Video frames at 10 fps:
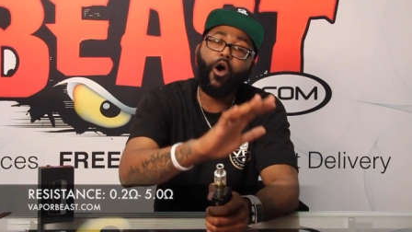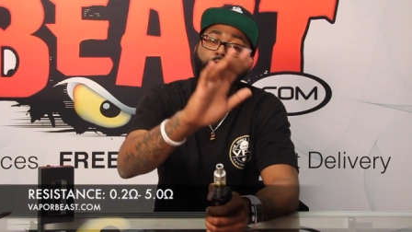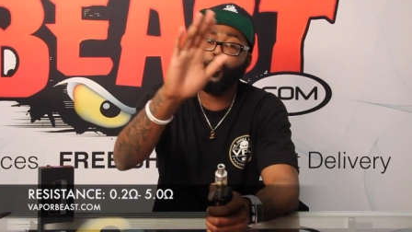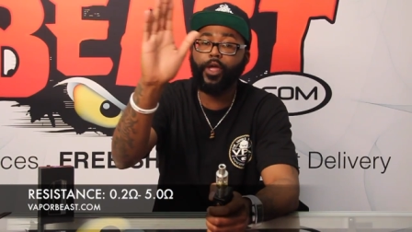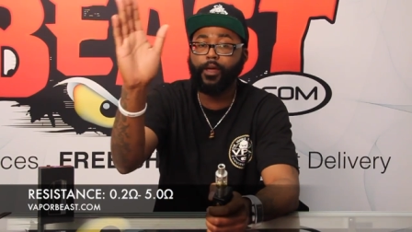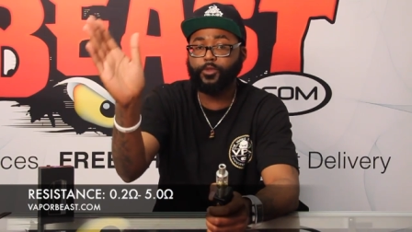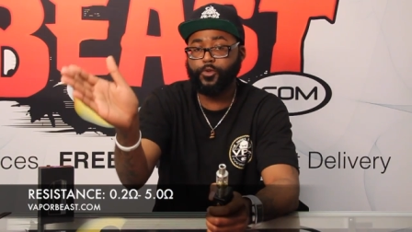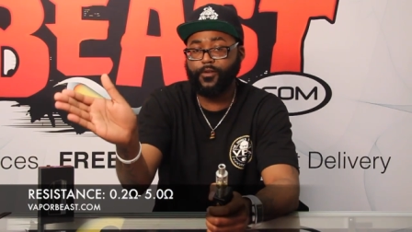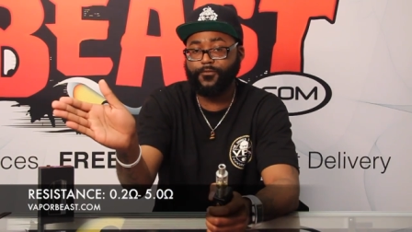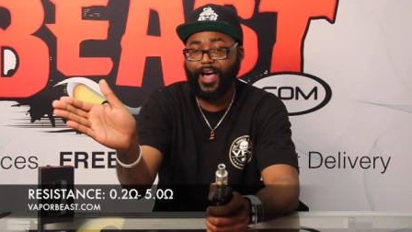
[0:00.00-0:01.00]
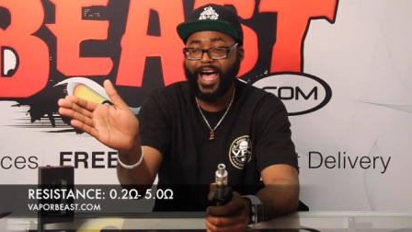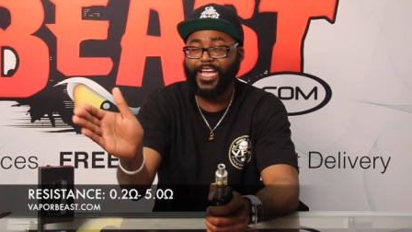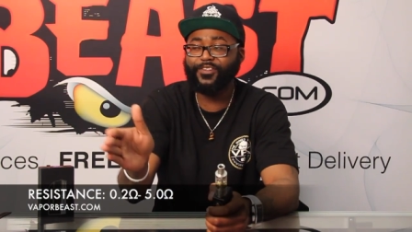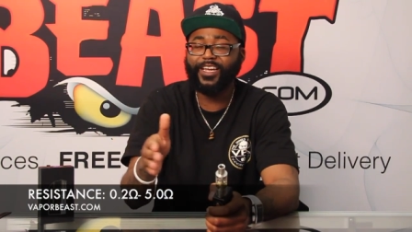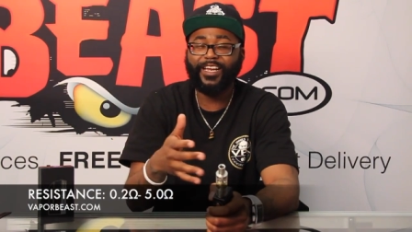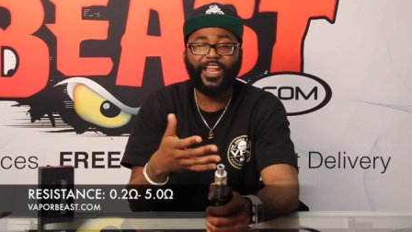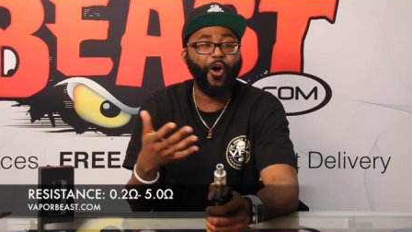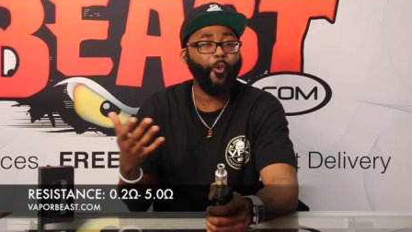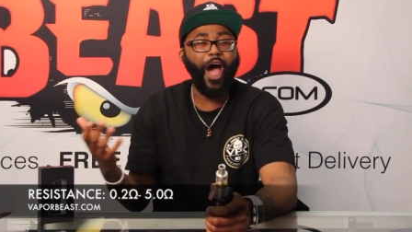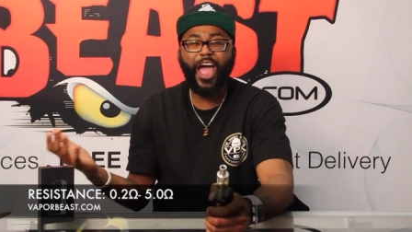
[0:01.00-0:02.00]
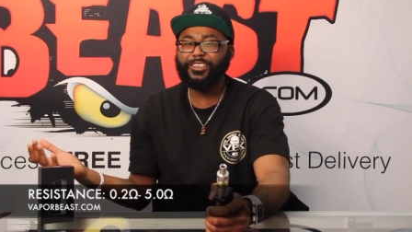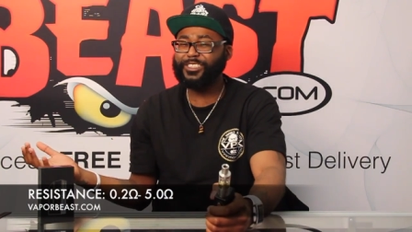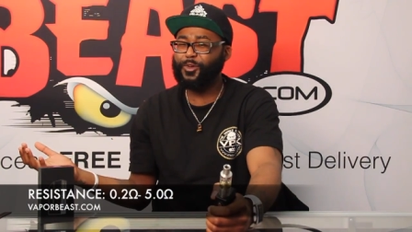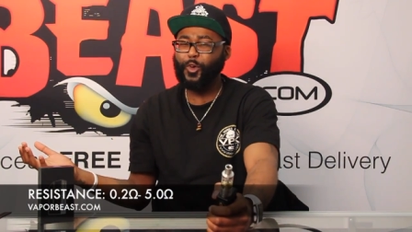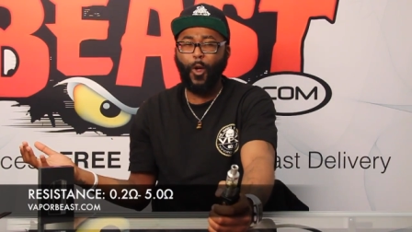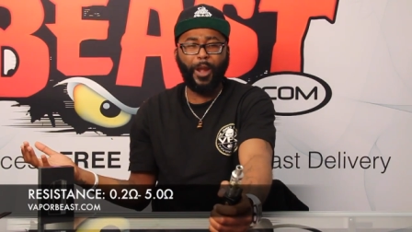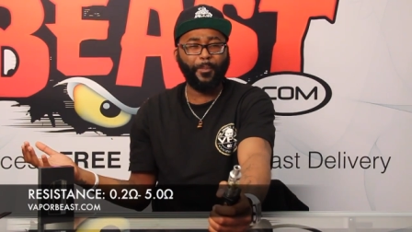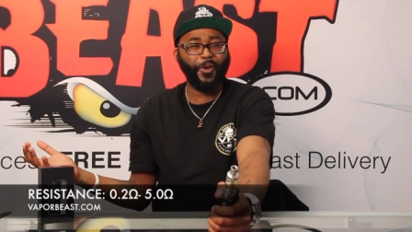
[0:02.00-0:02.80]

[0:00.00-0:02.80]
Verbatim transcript: all the way up to a 5. Now why someone want to